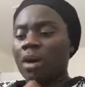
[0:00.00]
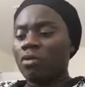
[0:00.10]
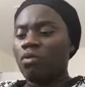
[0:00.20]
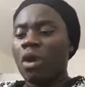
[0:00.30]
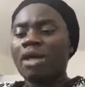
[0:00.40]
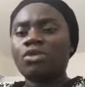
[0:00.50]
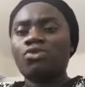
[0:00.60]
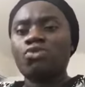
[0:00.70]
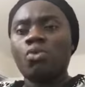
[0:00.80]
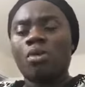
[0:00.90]
But
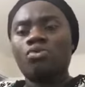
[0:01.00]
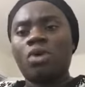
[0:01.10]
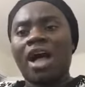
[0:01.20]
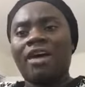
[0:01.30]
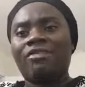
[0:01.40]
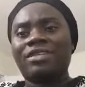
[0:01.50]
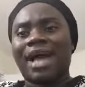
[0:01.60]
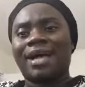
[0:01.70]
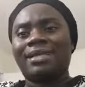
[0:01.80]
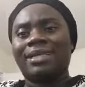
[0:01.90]
once you have
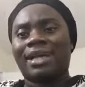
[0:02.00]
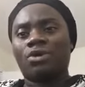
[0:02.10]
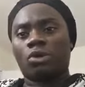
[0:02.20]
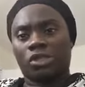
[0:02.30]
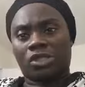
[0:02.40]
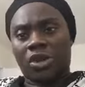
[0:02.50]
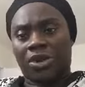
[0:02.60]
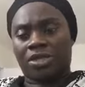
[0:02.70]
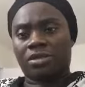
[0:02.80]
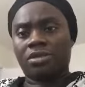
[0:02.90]
it under your
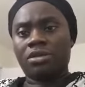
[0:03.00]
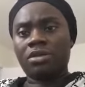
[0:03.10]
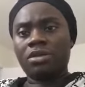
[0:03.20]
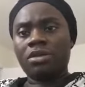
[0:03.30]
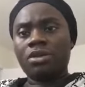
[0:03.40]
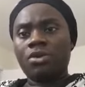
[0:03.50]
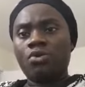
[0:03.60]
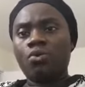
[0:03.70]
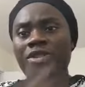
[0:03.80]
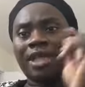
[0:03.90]
skirt
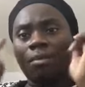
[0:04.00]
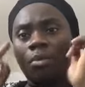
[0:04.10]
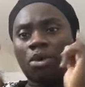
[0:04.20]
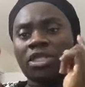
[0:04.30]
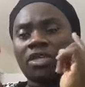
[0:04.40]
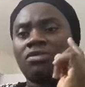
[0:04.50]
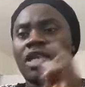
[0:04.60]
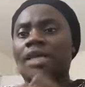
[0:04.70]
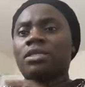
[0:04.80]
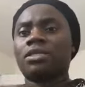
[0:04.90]
with the
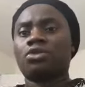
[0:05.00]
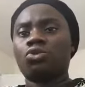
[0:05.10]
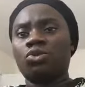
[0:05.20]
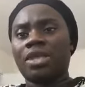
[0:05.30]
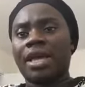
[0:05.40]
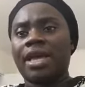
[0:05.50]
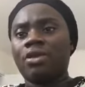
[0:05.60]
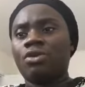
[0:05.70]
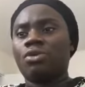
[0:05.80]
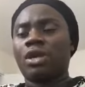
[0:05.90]
motive that
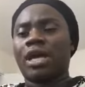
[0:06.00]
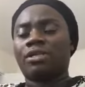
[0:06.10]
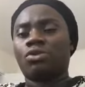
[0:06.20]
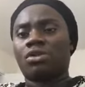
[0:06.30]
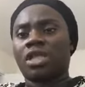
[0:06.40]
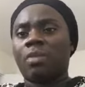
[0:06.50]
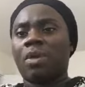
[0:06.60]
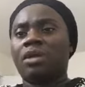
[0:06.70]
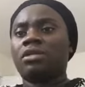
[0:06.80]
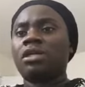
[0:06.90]
today, as you
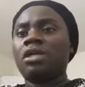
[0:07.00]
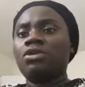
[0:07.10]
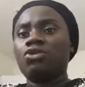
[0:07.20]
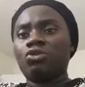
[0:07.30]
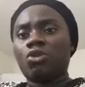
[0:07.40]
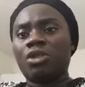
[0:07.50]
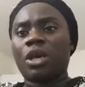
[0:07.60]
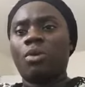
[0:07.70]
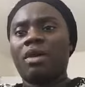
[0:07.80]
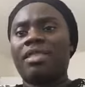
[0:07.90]
step out, you know
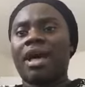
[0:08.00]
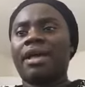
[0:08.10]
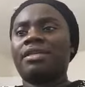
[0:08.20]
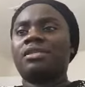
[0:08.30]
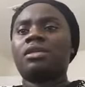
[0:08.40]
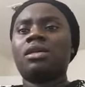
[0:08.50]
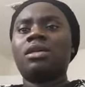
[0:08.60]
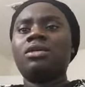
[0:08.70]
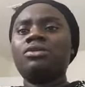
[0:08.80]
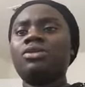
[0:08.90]
the weather is
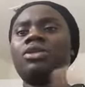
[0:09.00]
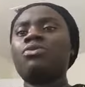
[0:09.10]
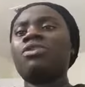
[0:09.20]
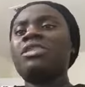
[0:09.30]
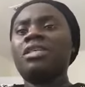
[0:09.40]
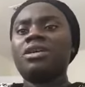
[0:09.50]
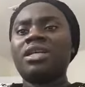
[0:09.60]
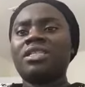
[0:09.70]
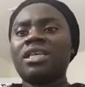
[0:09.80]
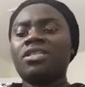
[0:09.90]
0
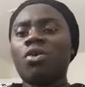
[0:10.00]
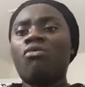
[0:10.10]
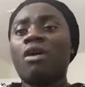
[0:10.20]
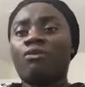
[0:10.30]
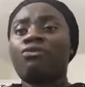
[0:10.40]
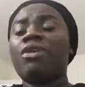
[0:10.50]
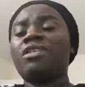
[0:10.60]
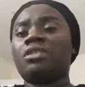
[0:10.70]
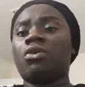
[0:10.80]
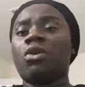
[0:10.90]
degrees, it's over
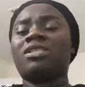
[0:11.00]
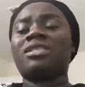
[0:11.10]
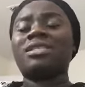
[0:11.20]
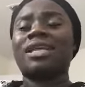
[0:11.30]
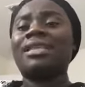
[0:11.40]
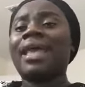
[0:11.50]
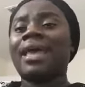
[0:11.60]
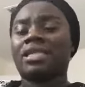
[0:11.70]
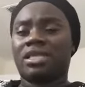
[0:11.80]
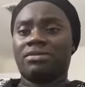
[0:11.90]
freezing, or it's in the
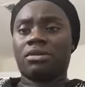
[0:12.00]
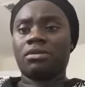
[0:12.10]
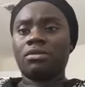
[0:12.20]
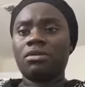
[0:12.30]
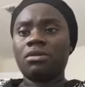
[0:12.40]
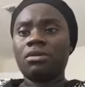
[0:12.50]
negatives.